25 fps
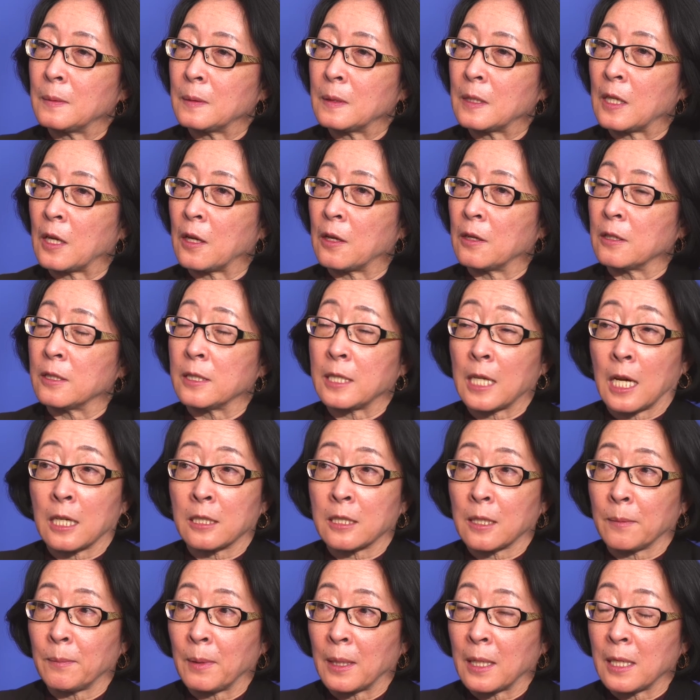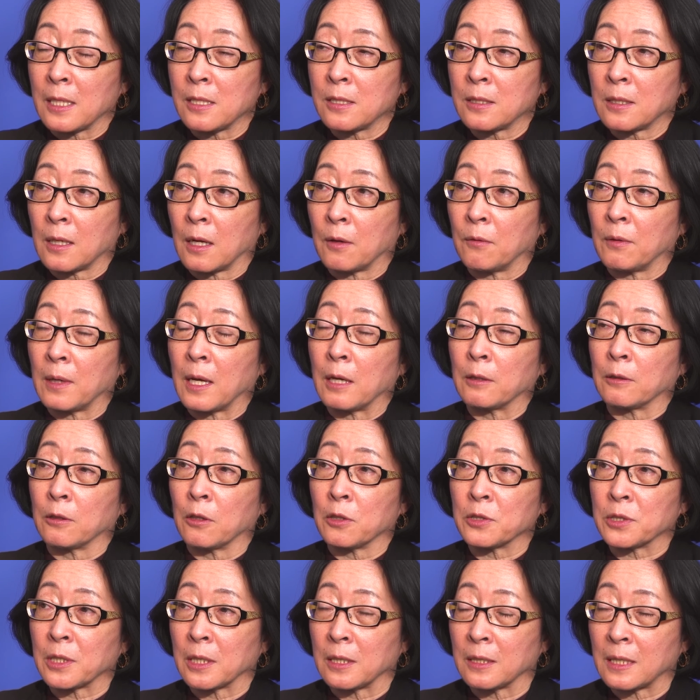their database around
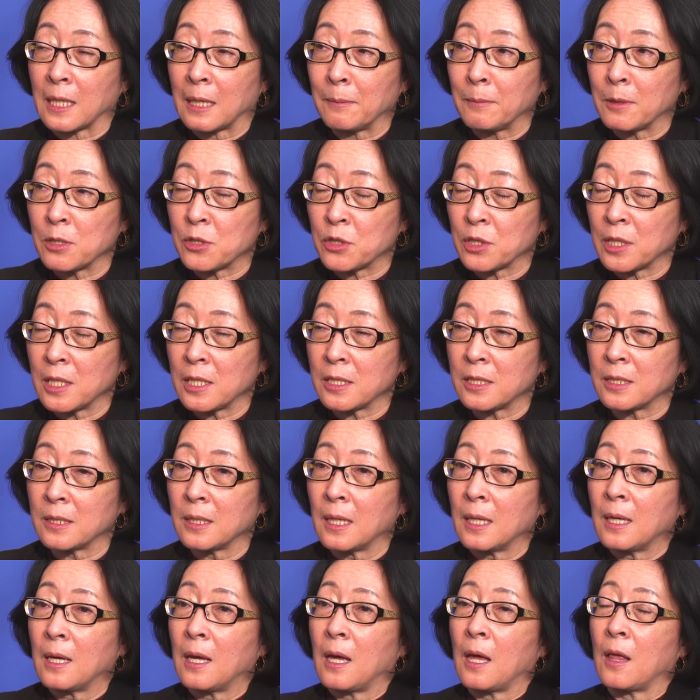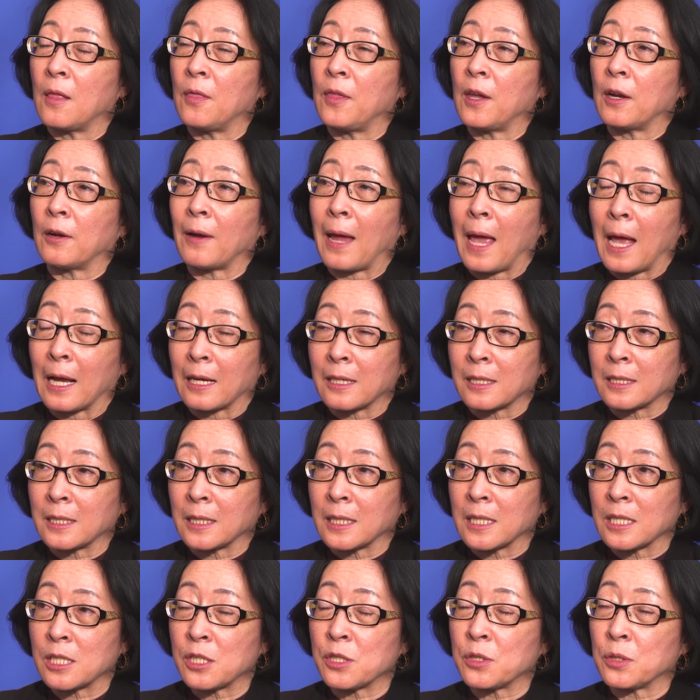loss and damages, their
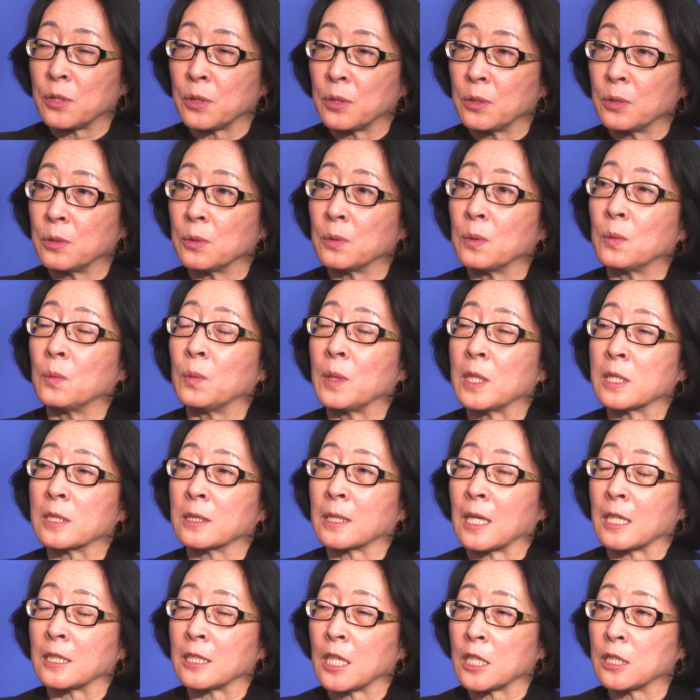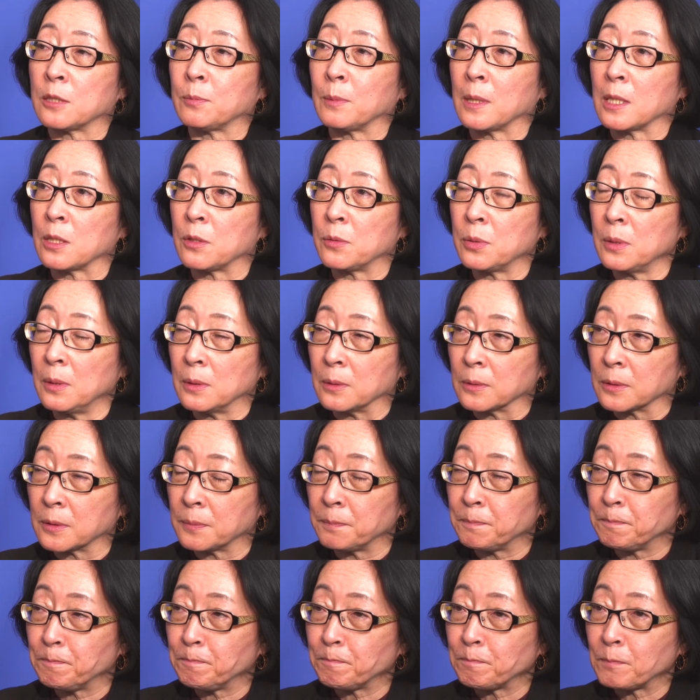access to risk assessment tools.
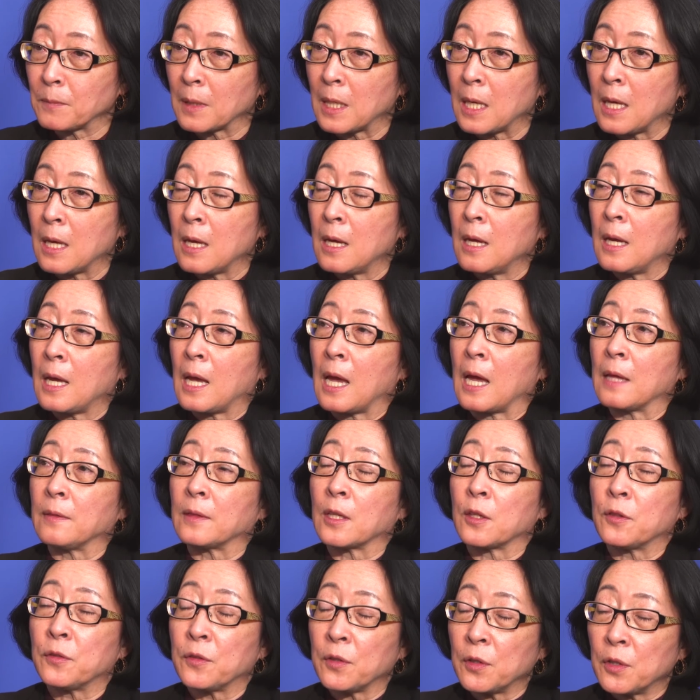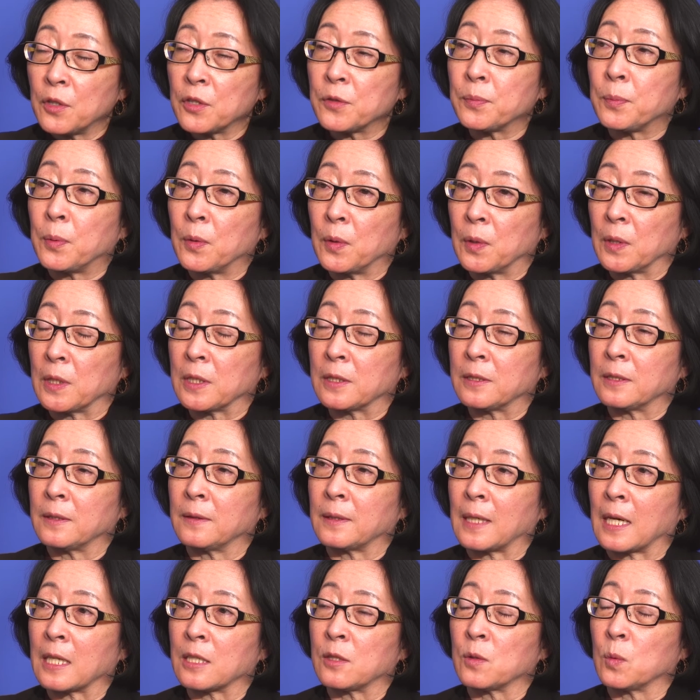And the third point
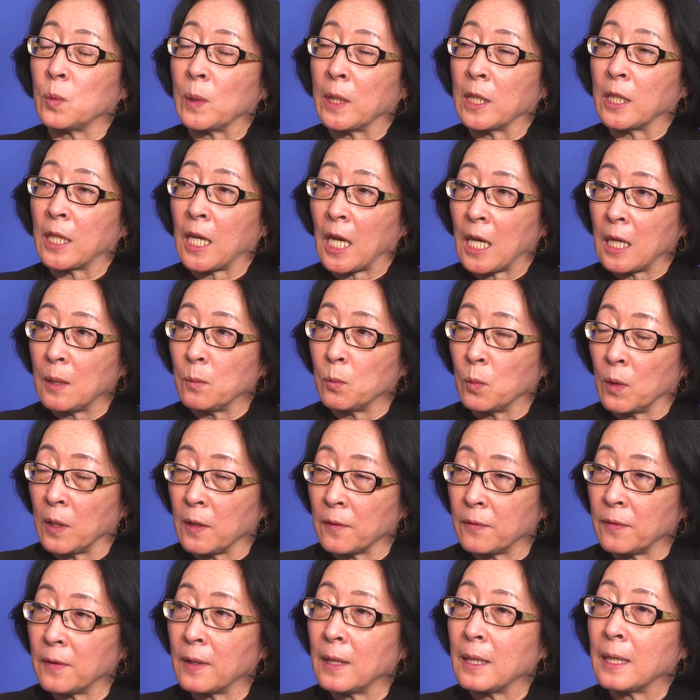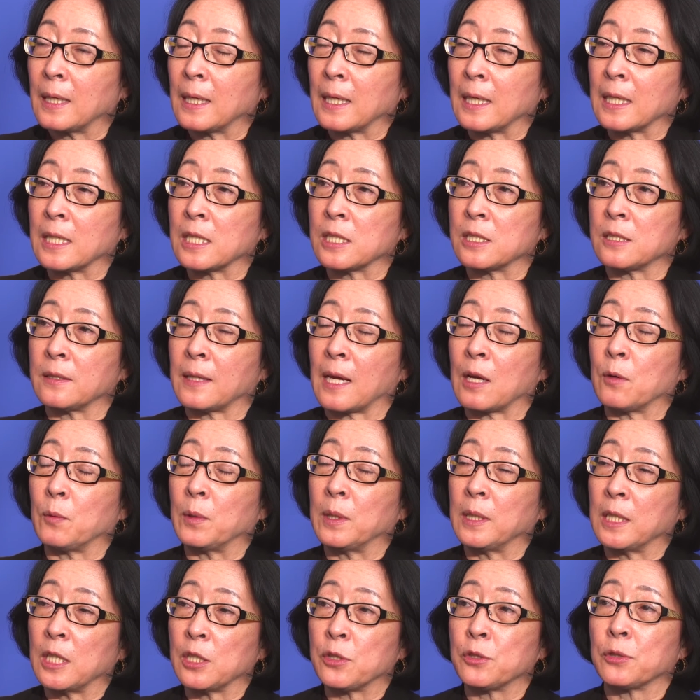that we came with is that
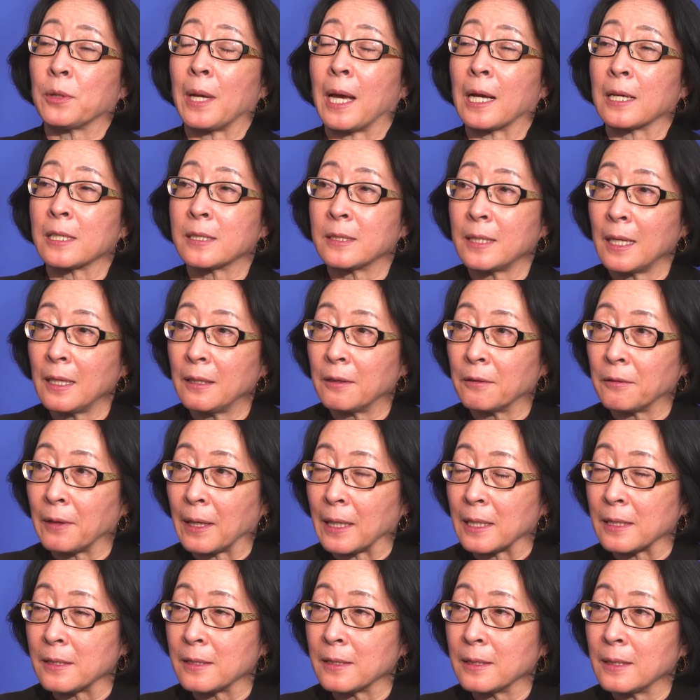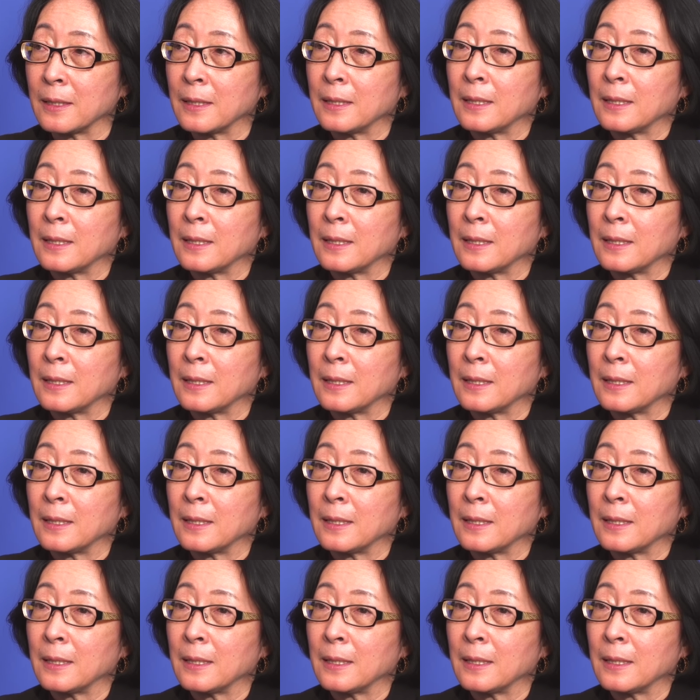we need to accelerate